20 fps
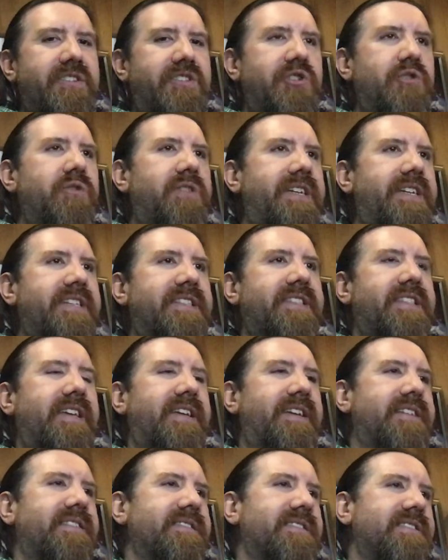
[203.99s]
do these
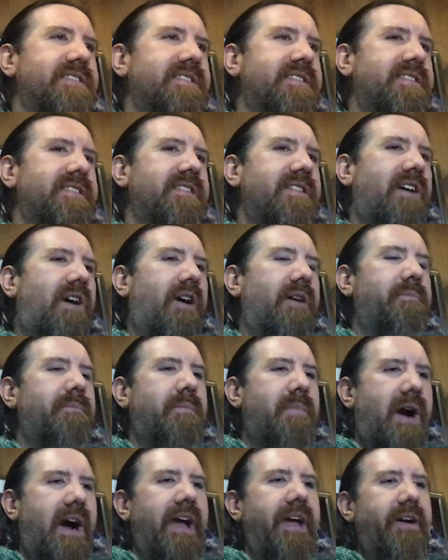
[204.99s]
things on
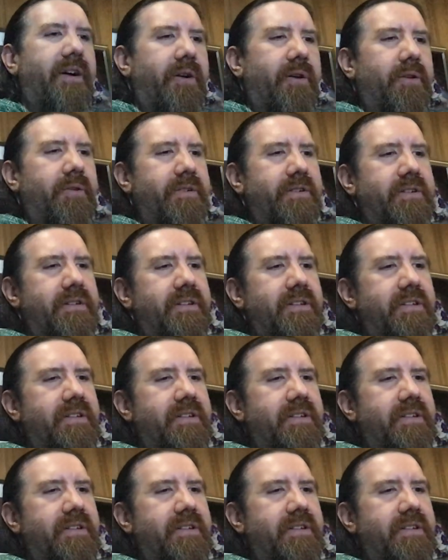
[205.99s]
my own